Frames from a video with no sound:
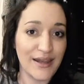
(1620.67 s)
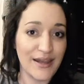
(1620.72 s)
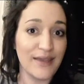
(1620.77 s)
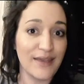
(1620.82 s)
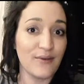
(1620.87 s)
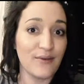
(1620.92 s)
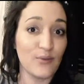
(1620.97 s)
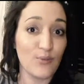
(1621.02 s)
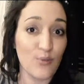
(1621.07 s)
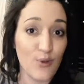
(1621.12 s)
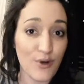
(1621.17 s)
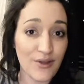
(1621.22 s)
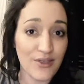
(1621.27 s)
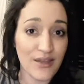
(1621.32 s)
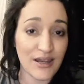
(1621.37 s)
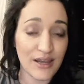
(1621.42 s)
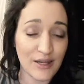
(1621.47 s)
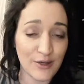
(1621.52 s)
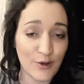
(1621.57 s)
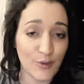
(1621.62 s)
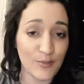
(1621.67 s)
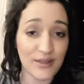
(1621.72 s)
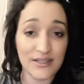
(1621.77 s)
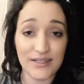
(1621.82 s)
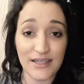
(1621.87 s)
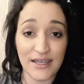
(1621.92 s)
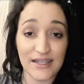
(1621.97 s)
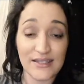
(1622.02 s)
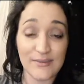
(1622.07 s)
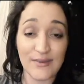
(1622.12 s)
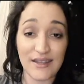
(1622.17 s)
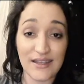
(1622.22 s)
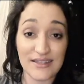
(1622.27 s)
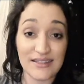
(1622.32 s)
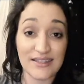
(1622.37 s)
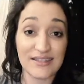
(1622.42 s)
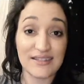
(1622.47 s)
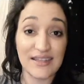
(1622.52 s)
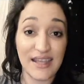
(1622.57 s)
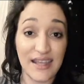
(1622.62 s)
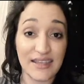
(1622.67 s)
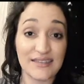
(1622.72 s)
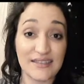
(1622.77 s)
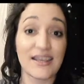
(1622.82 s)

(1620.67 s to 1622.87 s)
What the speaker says: even more than he normally does, because it takes